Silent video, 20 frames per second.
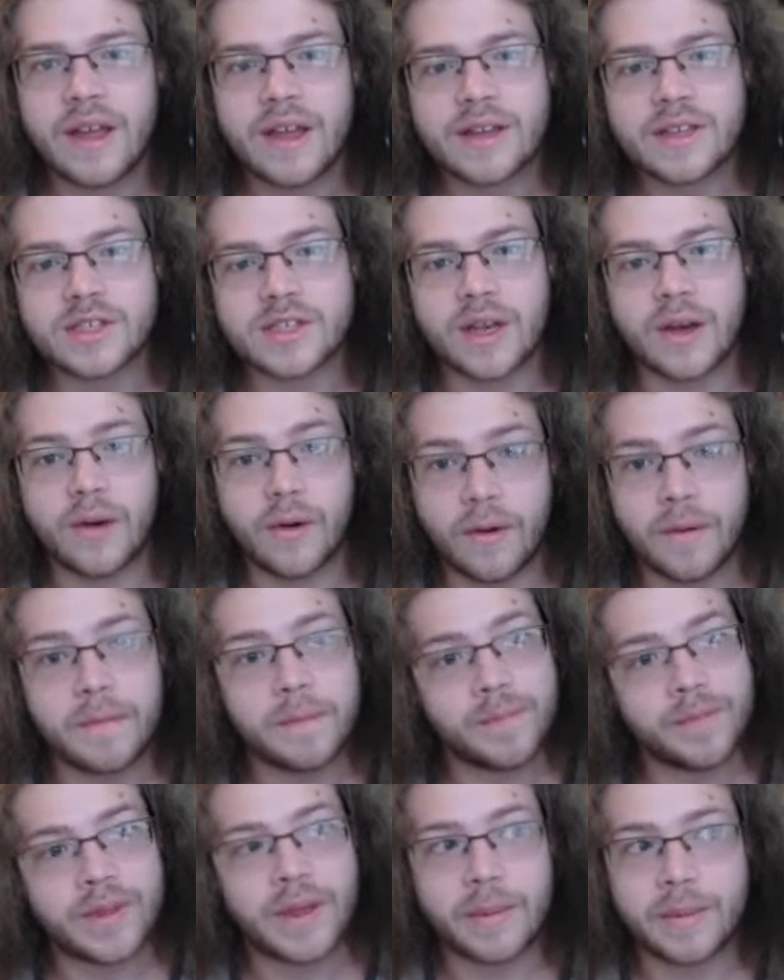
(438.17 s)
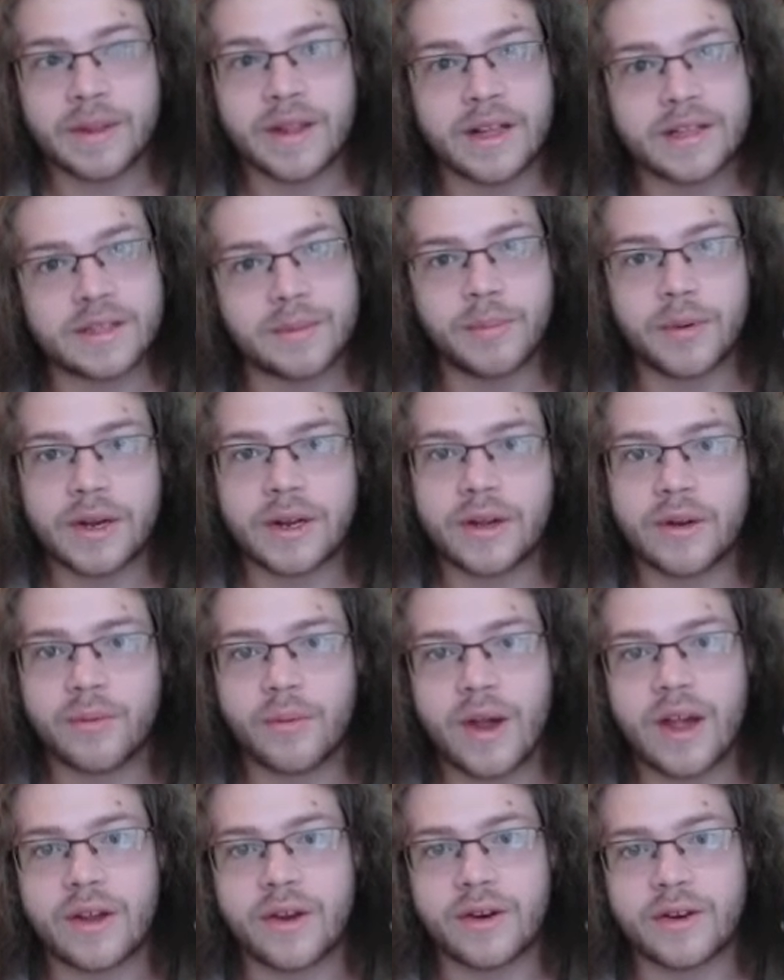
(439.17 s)
so, I mean, that's a pretty good
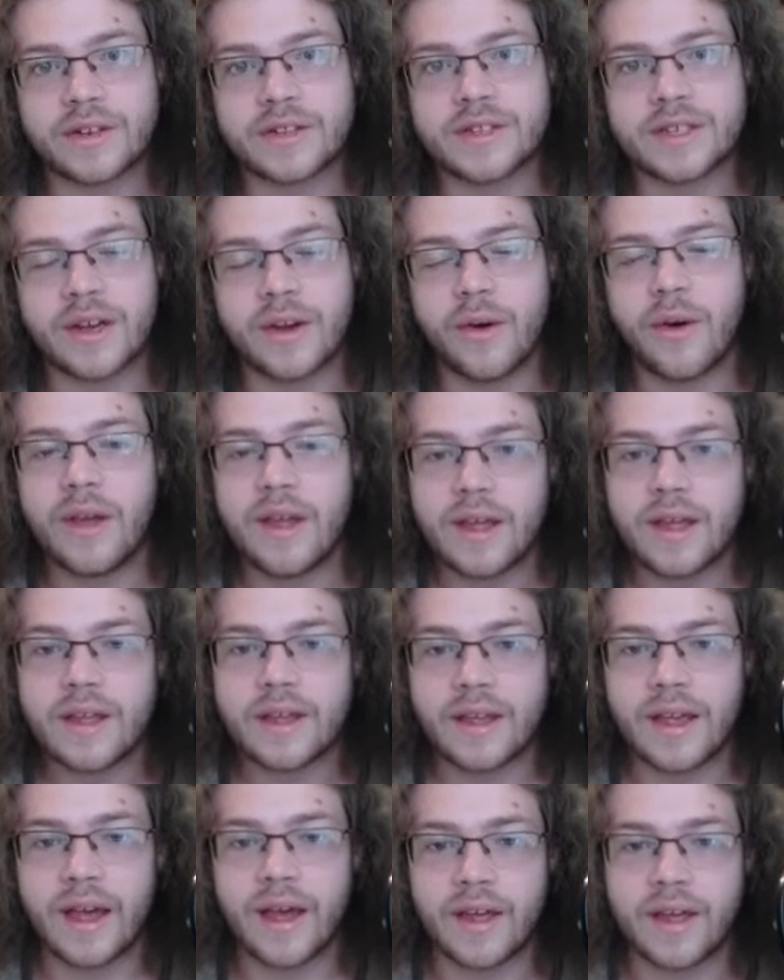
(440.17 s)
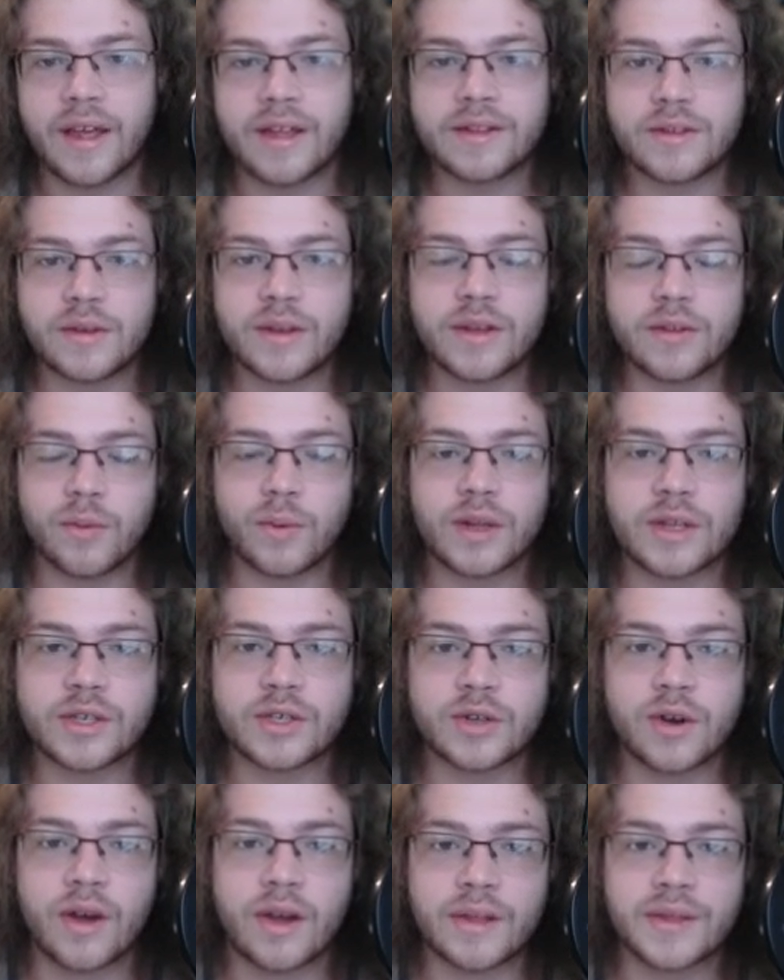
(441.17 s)
record, so... Yeah, it's it's really
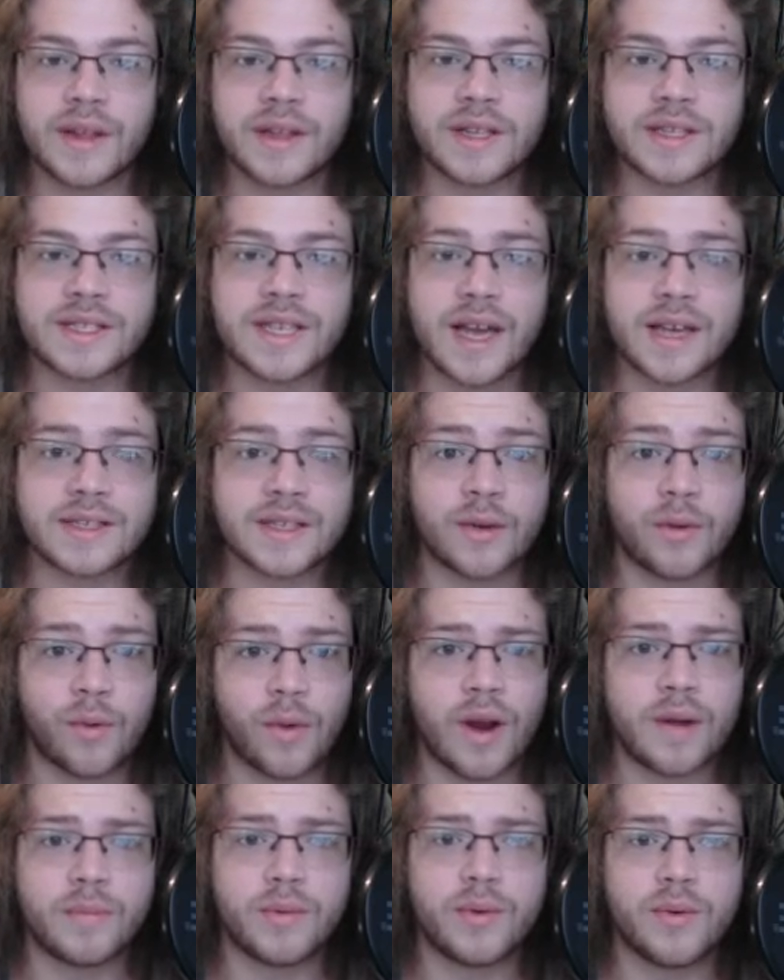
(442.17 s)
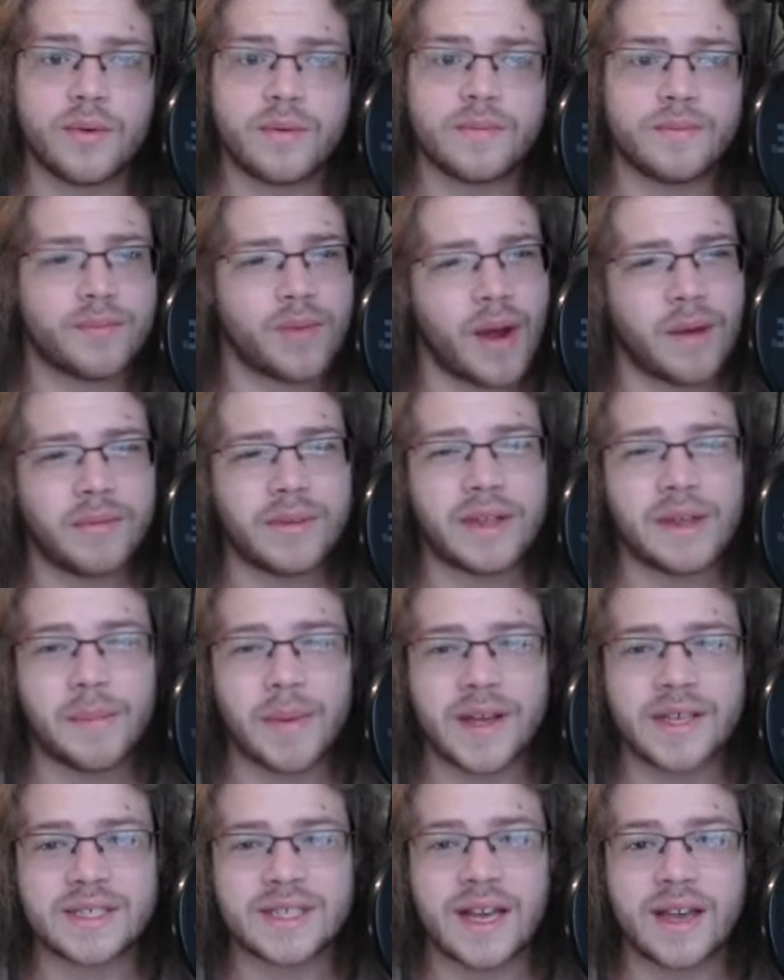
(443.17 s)
strong. I think this deck's incredible. Probably the
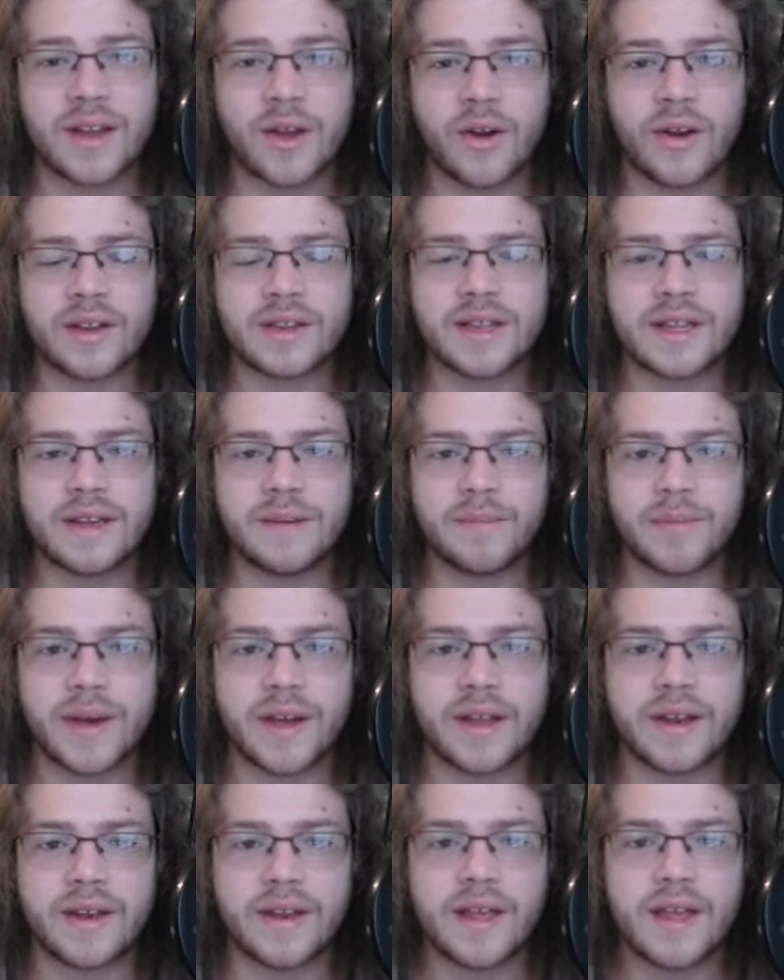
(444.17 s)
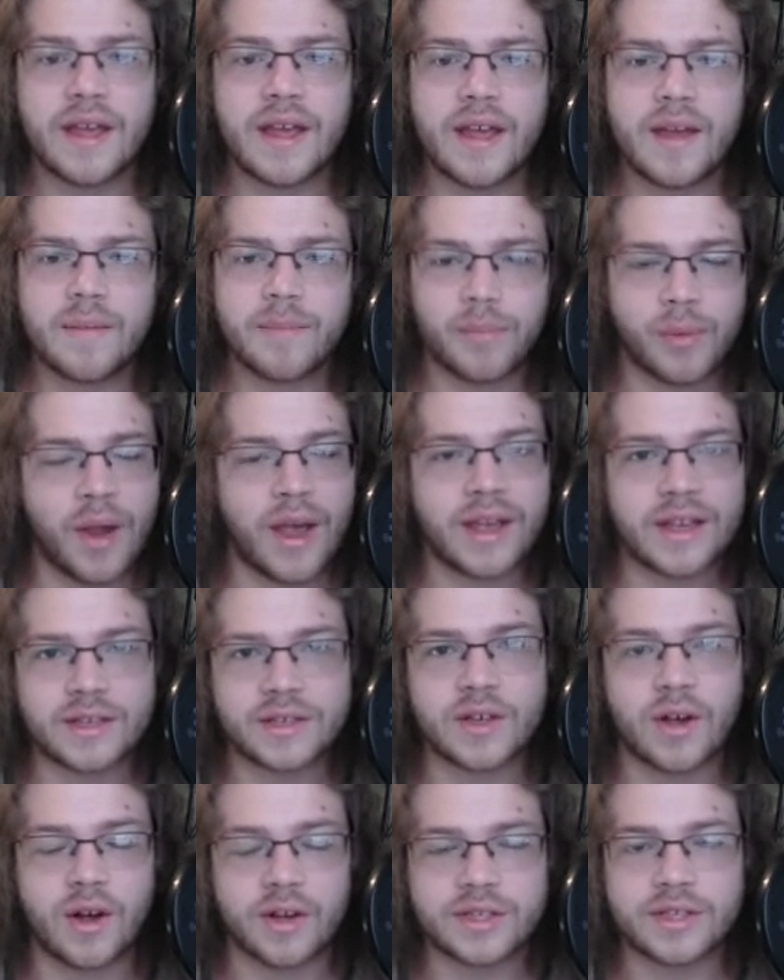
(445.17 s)
best deck currently, but Prank is
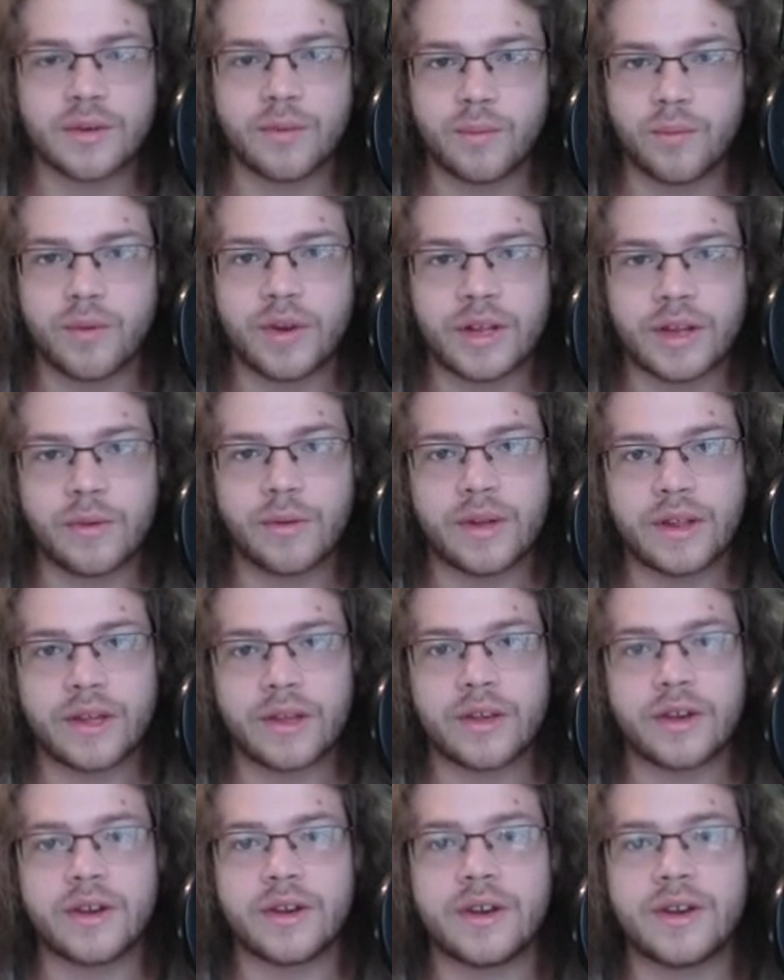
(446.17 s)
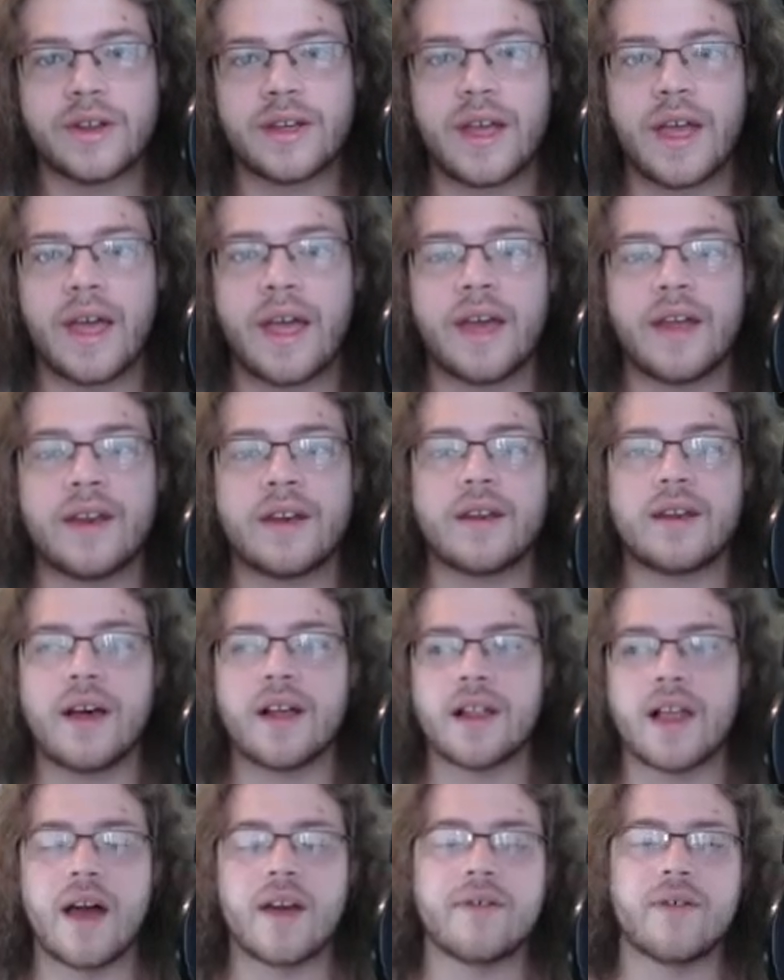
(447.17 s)
also really, really good. And a
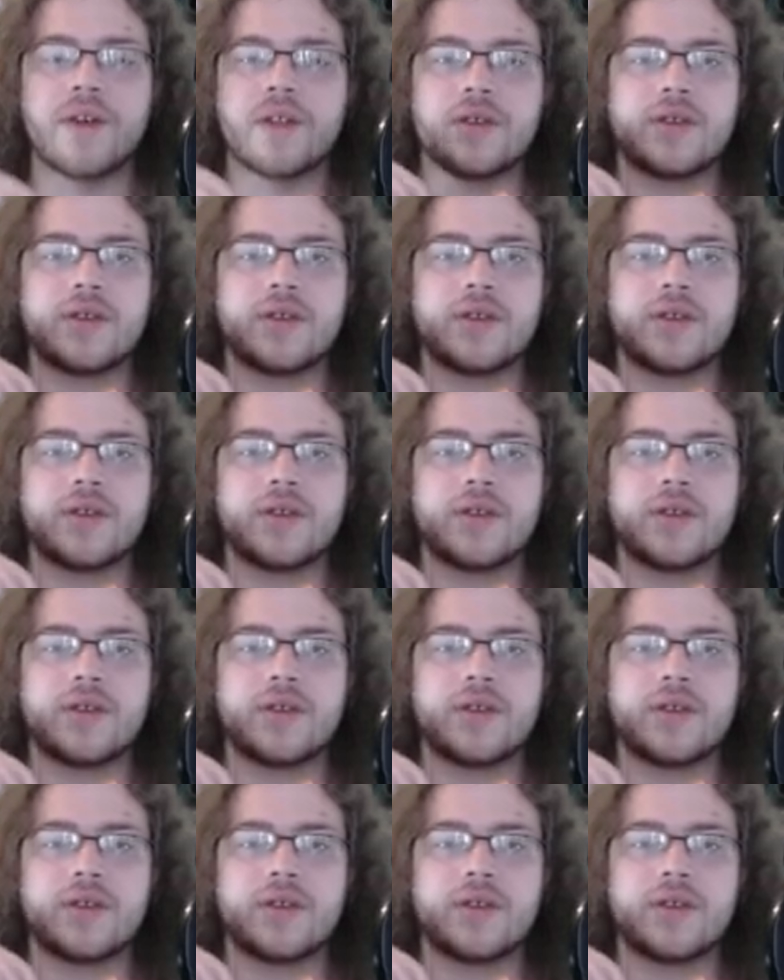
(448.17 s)
lot of other